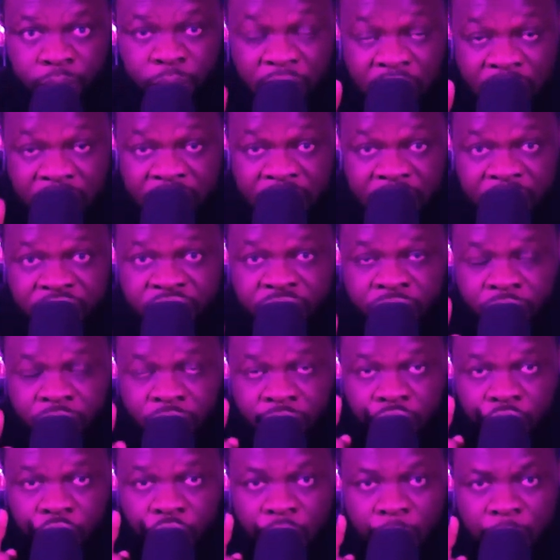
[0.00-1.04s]
Please
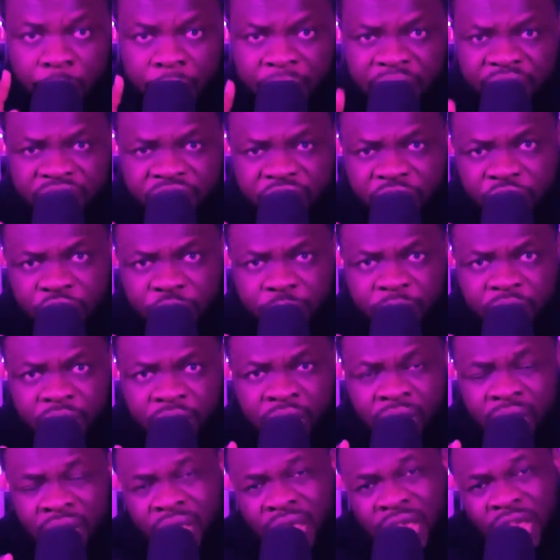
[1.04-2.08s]
do not message
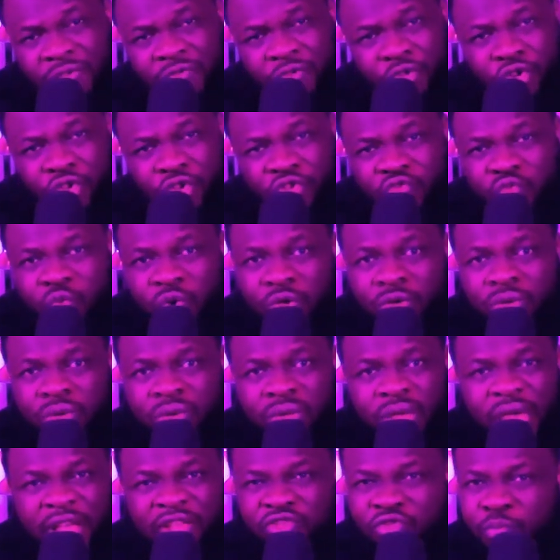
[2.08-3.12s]
me if you just want to
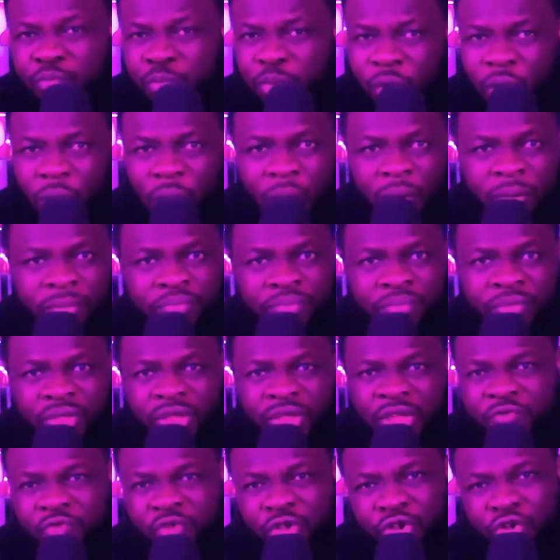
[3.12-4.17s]
explore,
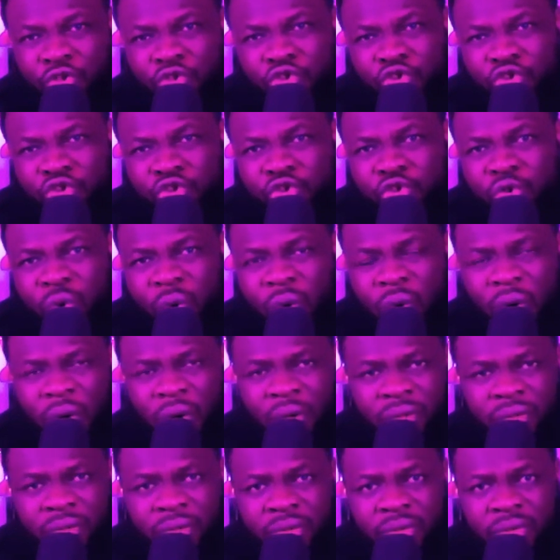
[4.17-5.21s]
if you're not sure.
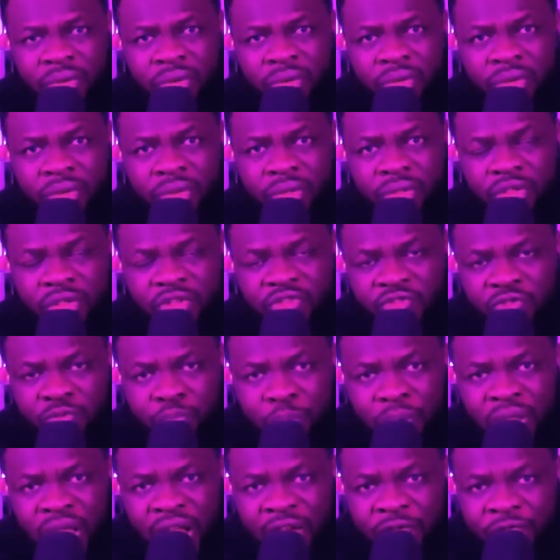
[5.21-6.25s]
This
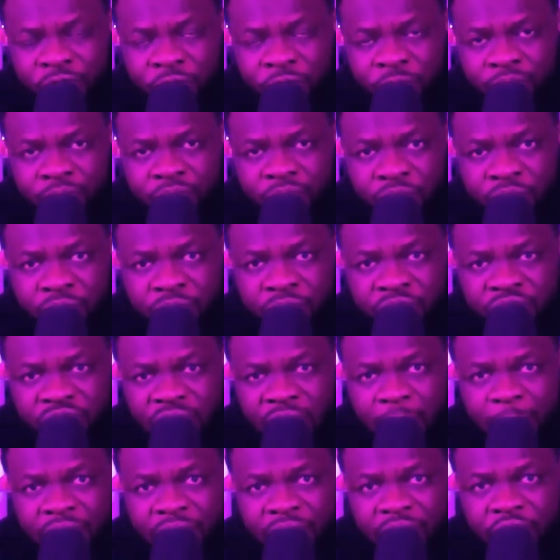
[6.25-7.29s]
platform, the Real
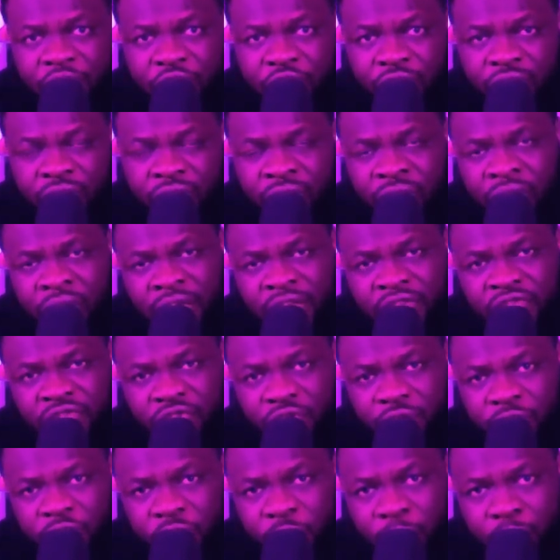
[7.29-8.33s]
Cyber Nation, is
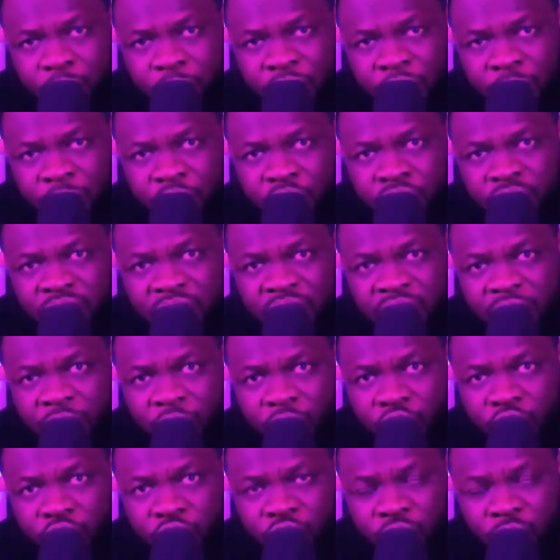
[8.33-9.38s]
not for people that are
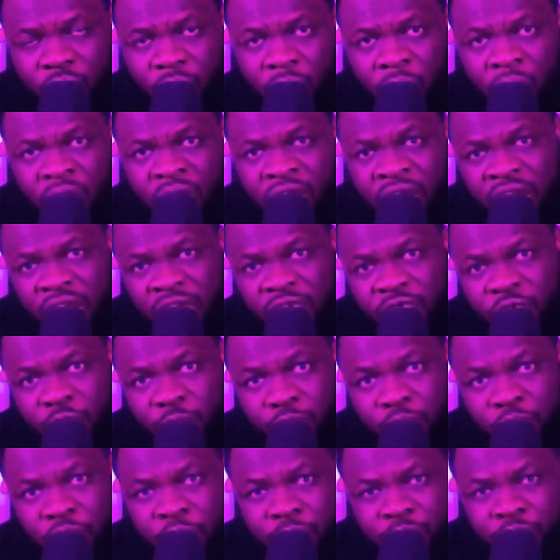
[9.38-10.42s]
not sure. It's for
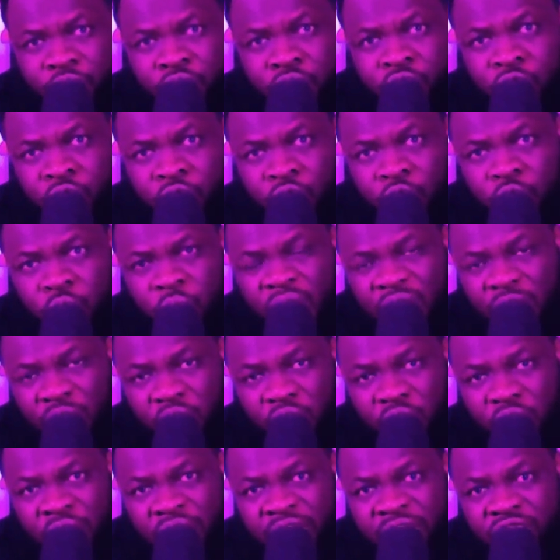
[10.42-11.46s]
people who are
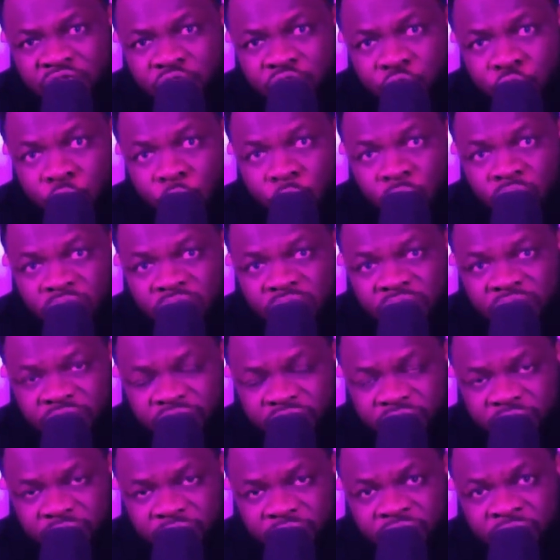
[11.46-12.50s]
ready to go the
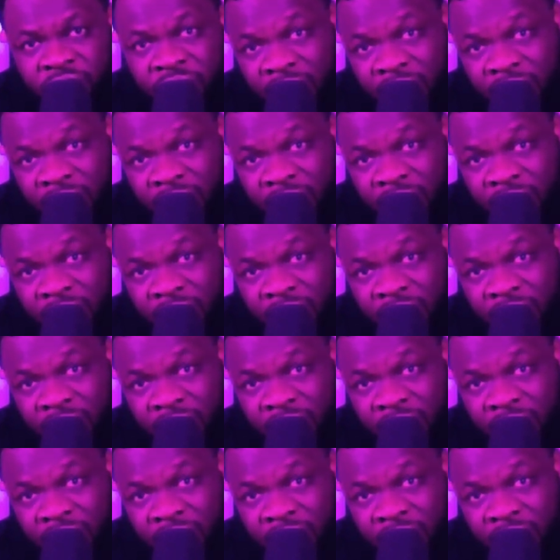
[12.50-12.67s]
distance.